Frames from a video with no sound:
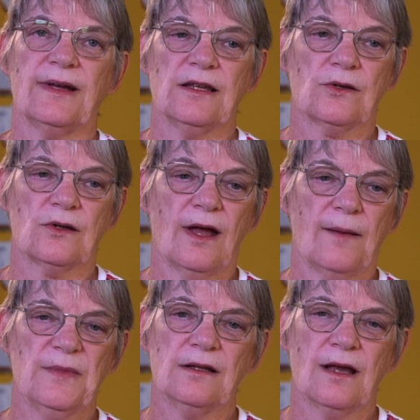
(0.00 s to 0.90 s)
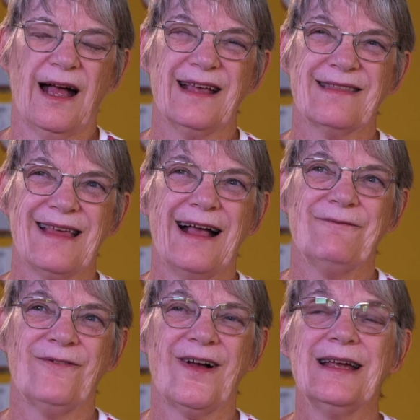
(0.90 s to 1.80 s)
but
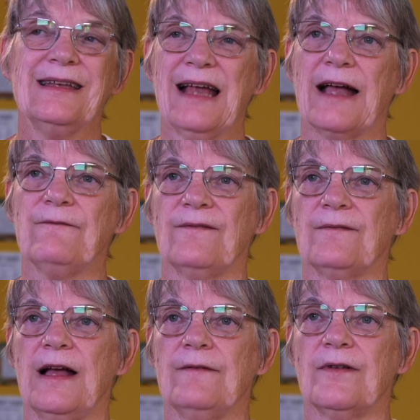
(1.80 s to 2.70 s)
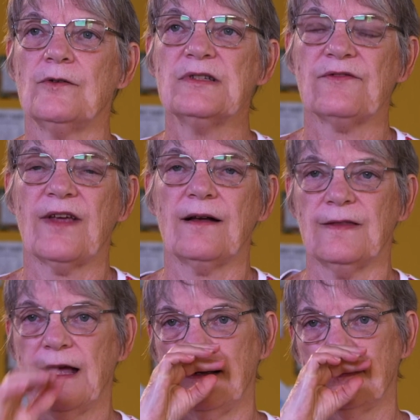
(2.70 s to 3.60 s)
I've always found
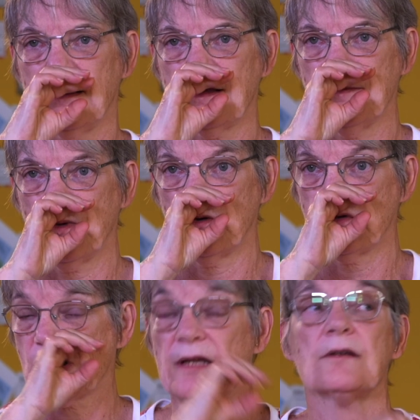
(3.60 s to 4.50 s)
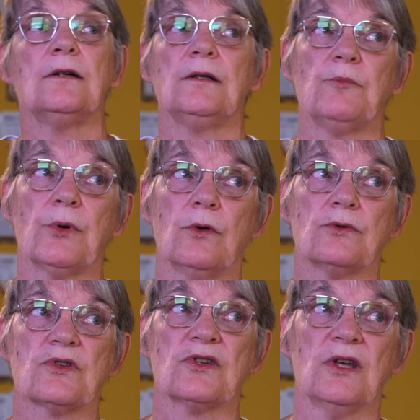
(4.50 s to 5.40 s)
that the more gentle
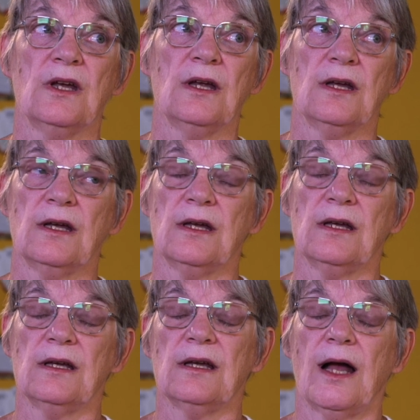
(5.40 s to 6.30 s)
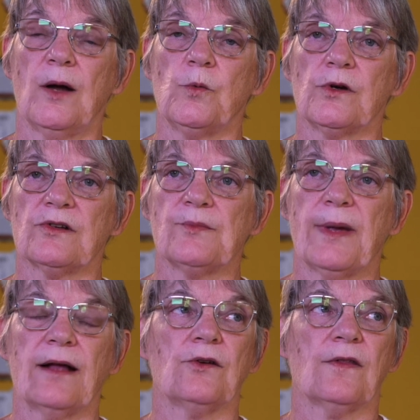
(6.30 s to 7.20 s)
approach works
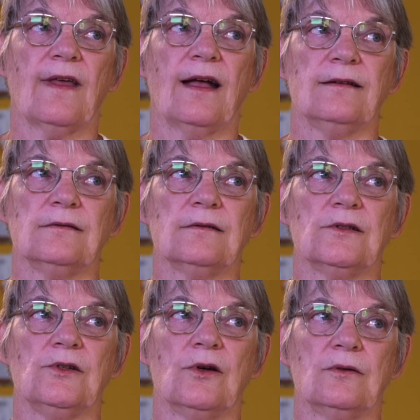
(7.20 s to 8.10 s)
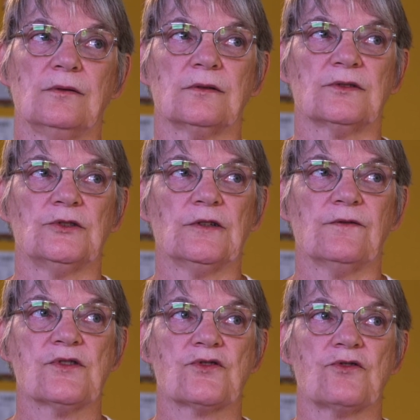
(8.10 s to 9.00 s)
better than, sort of
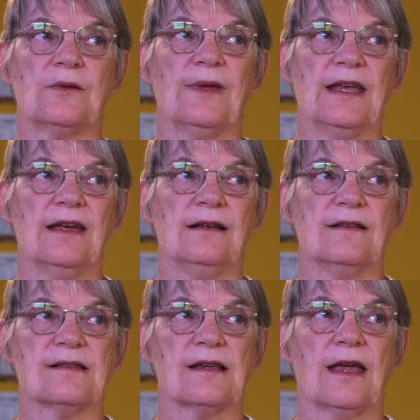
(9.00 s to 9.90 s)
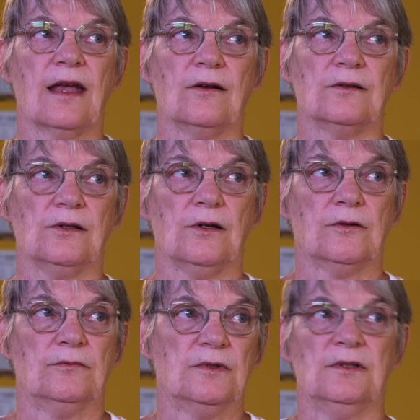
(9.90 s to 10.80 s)
storming in and saying,
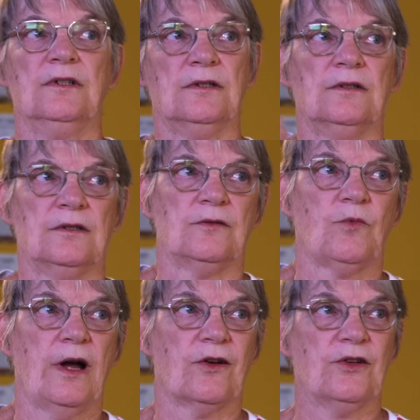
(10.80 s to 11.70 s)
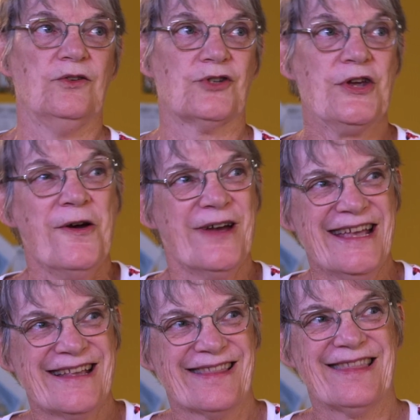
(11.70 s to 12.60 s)
why aren't you
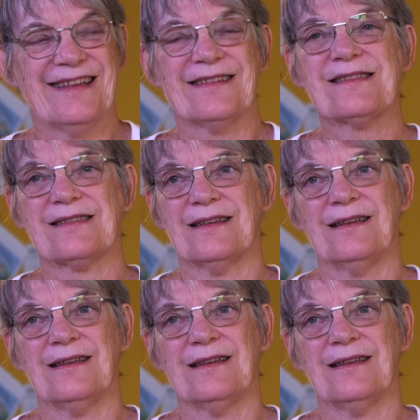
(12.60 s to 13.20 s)
doing this?